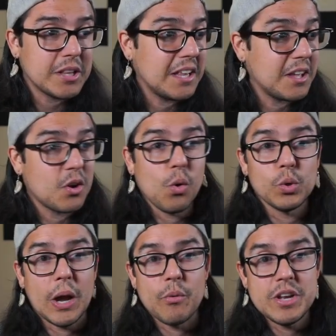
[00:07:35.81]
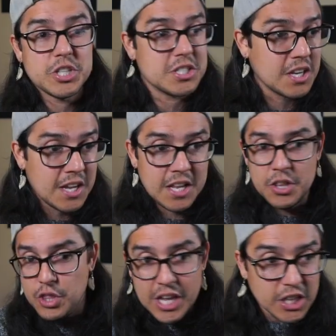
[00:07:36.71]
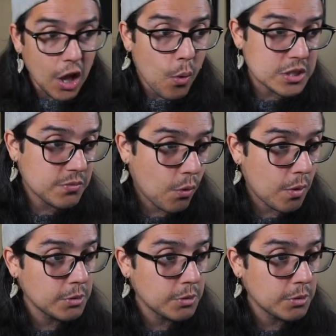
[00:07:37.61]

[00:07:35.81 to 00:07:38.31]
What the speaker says: I think cold outreach is the lowest form,